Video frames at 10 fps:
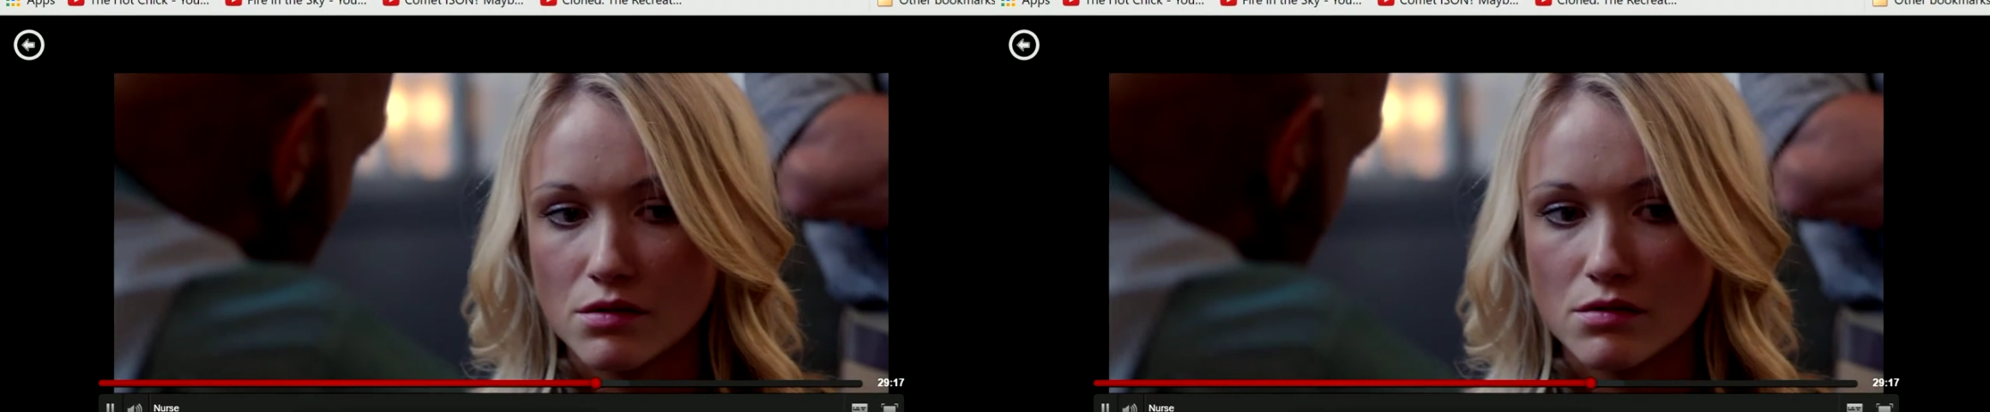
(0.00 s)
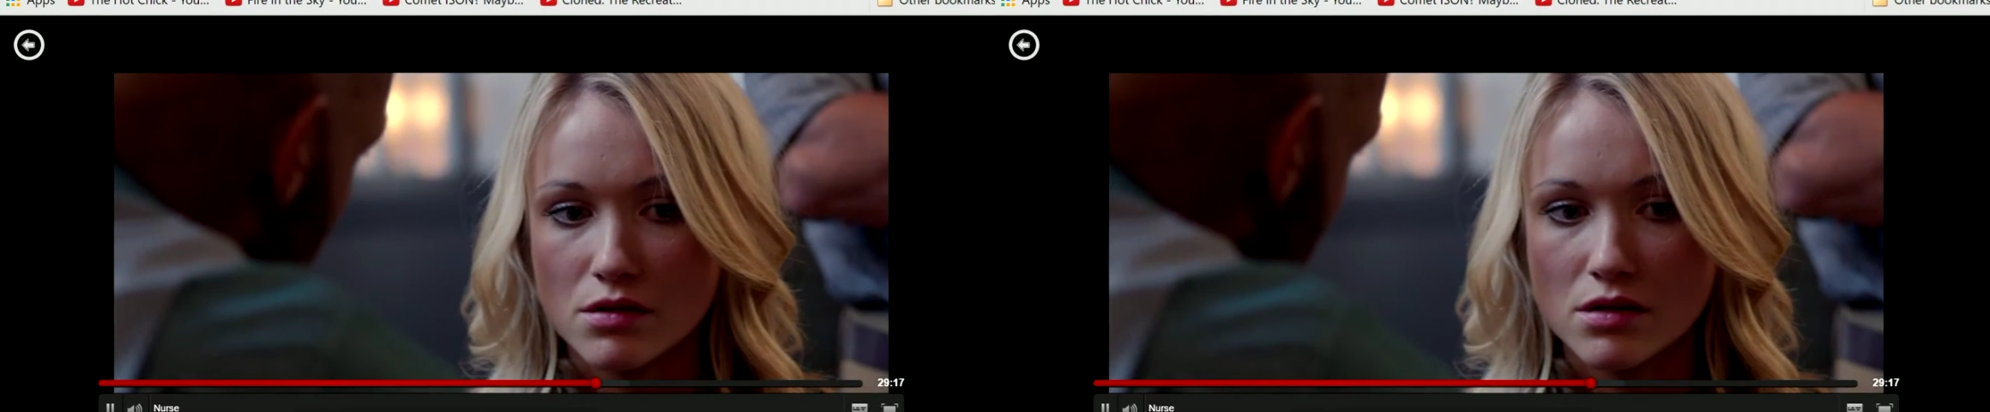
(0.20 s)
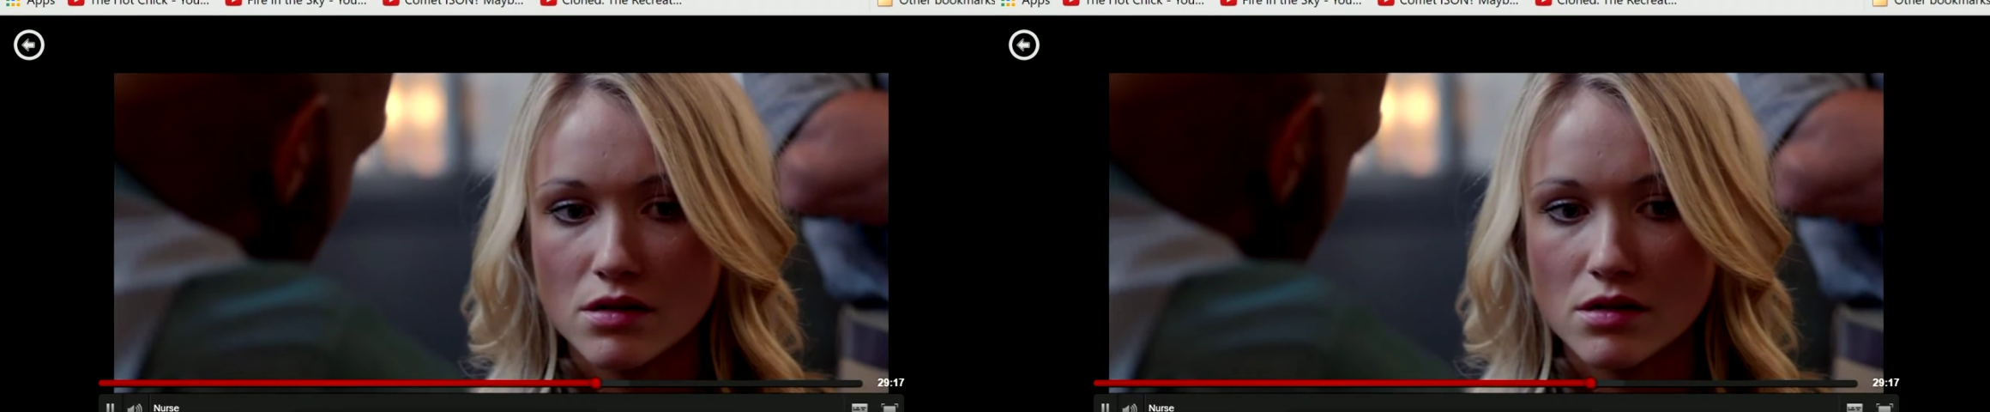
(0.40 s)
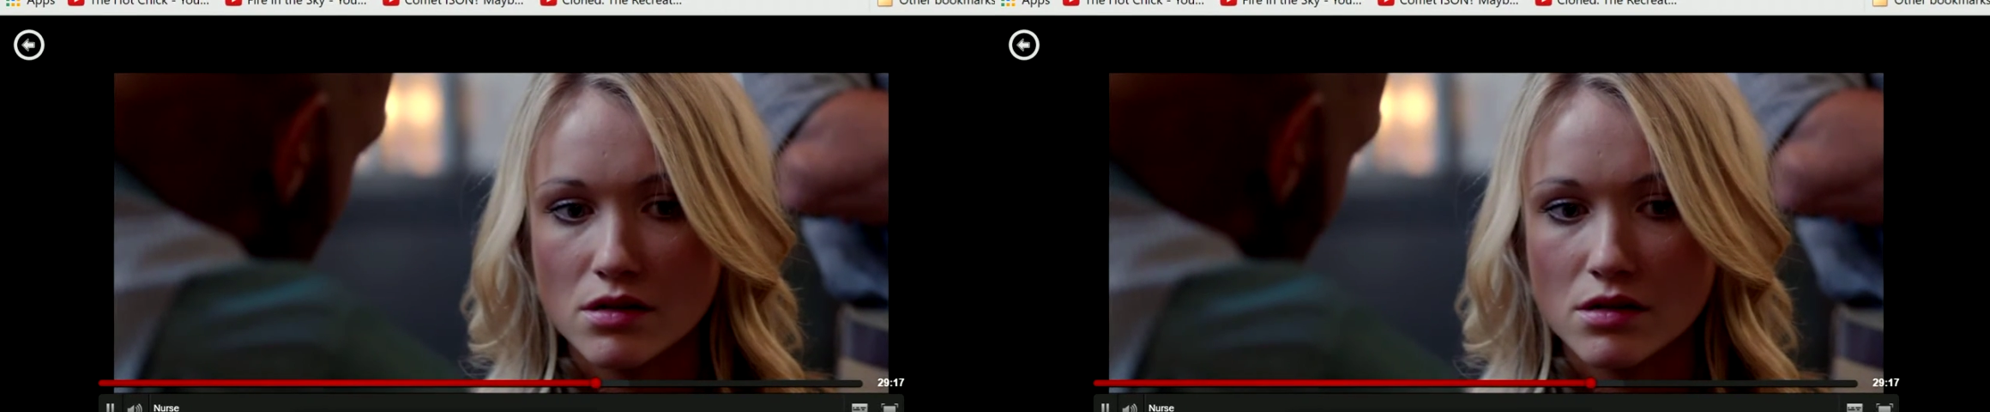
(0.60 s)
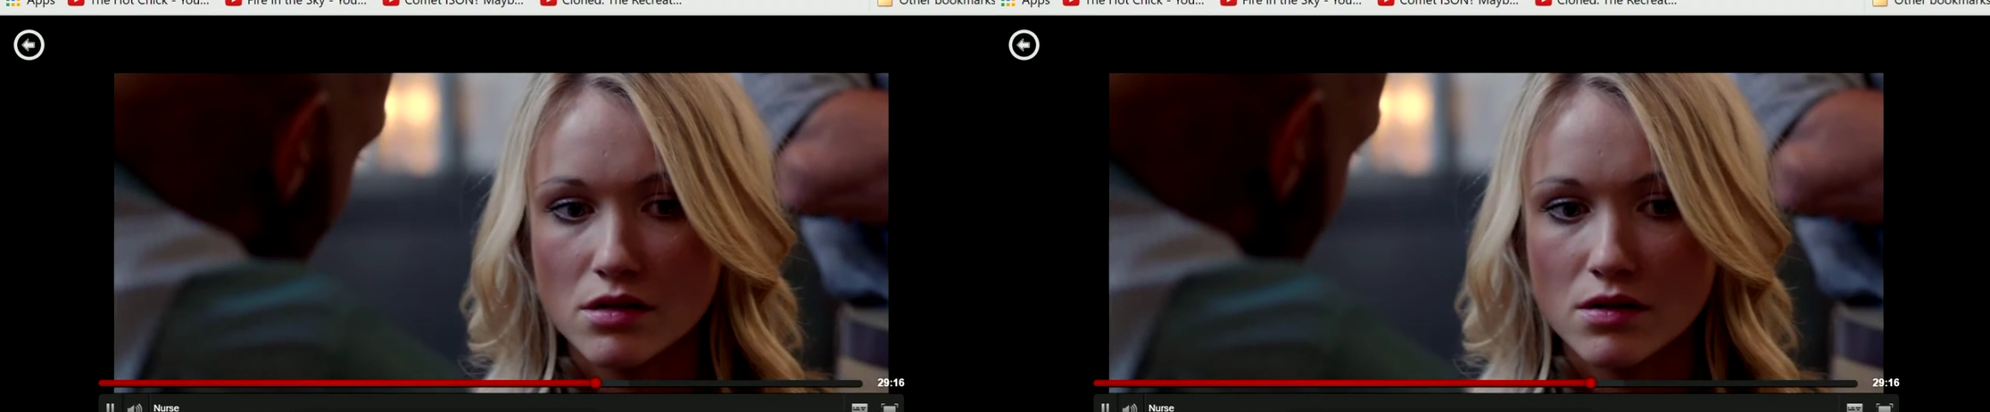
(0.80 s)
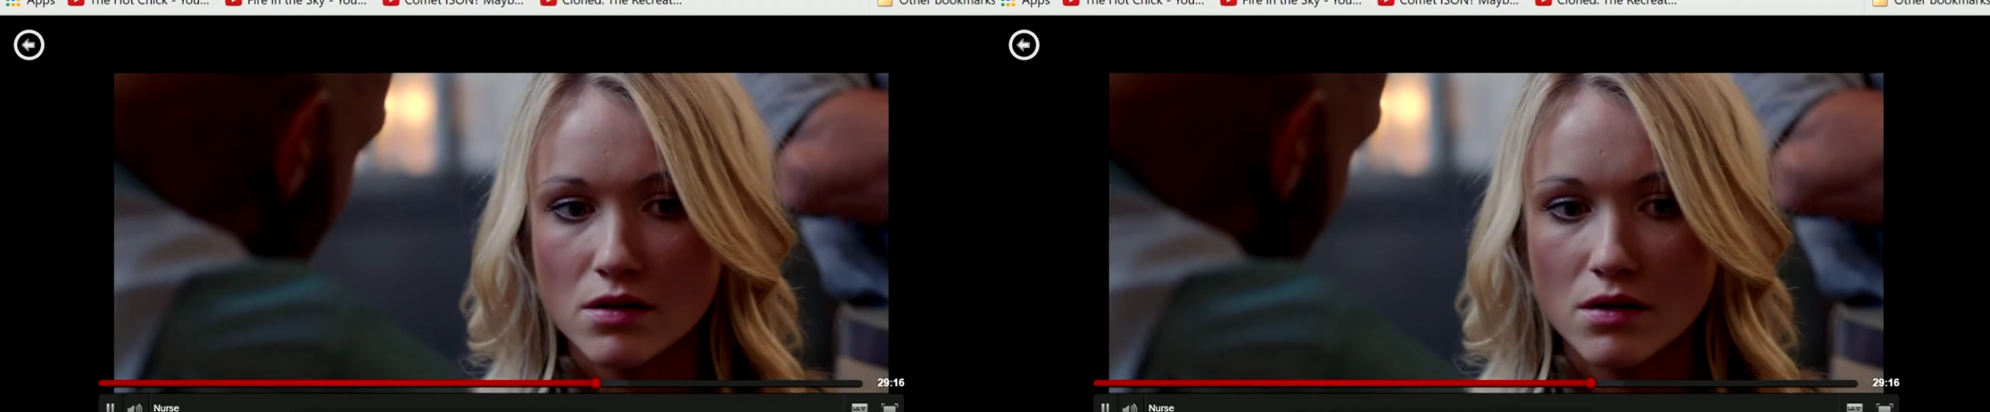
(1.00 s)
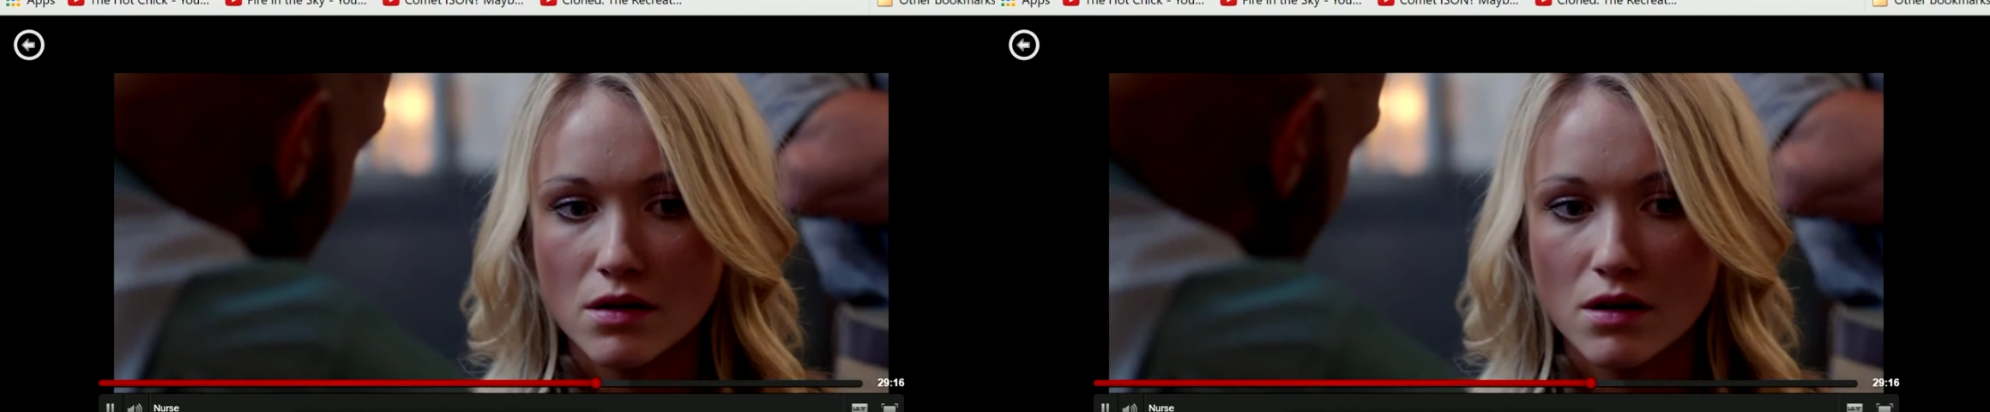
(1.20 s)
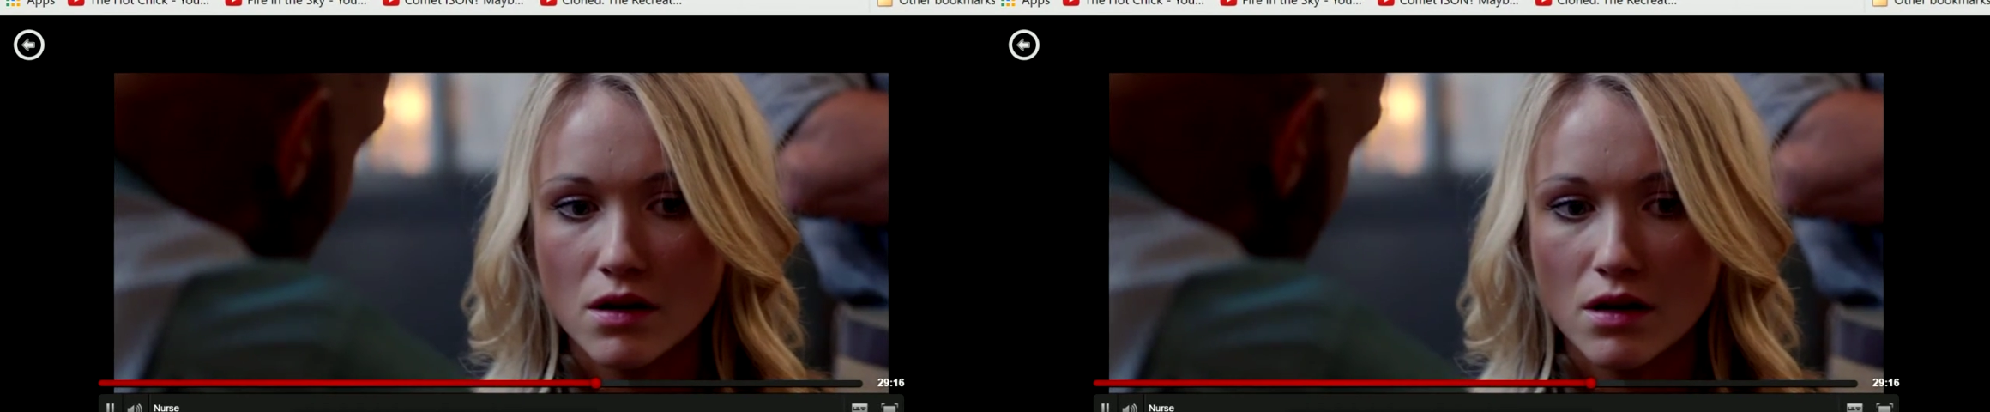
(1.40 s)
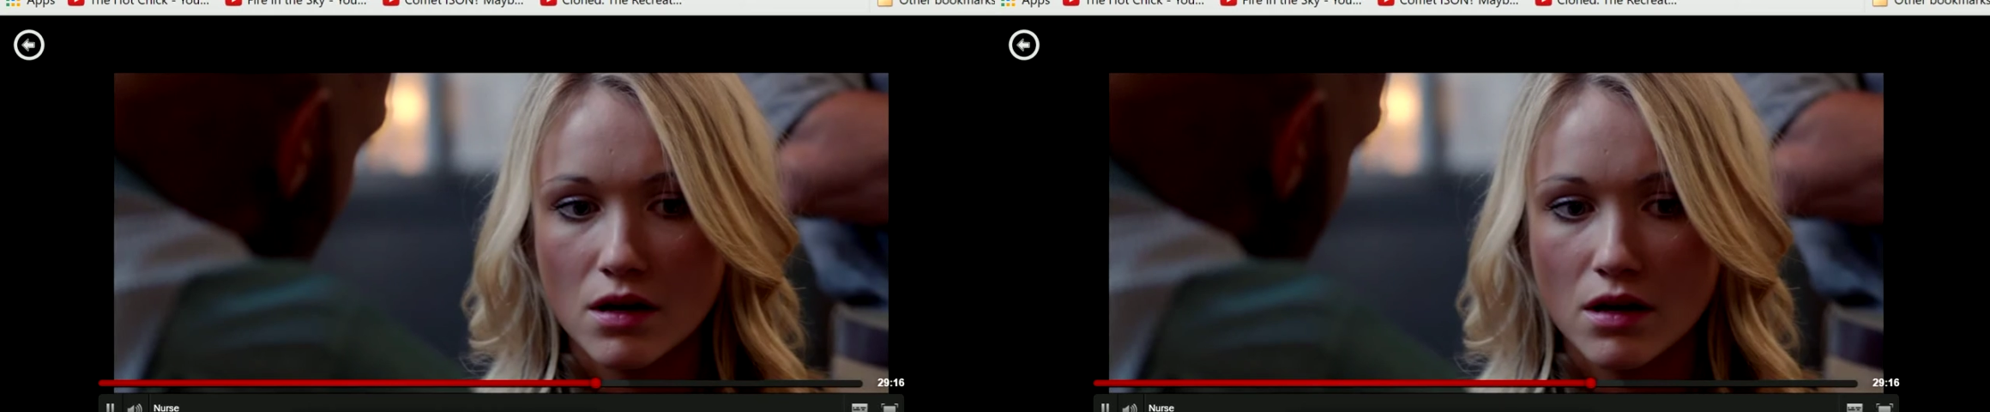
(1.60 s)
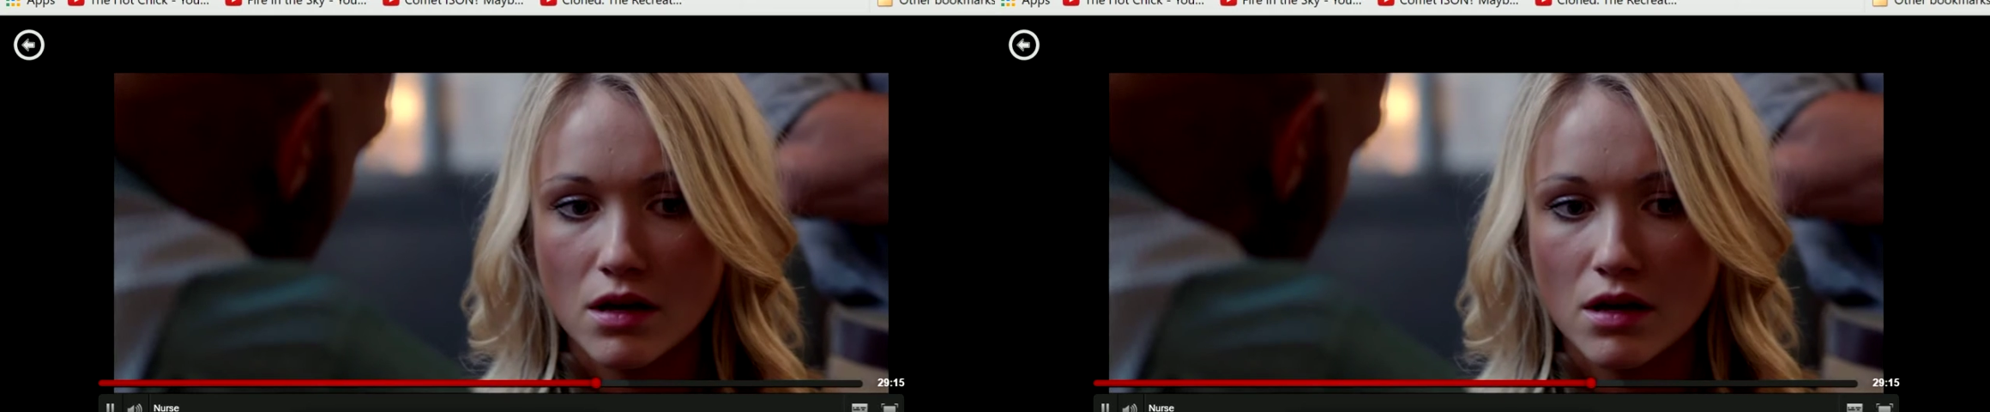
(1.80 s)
you. Well, someone did.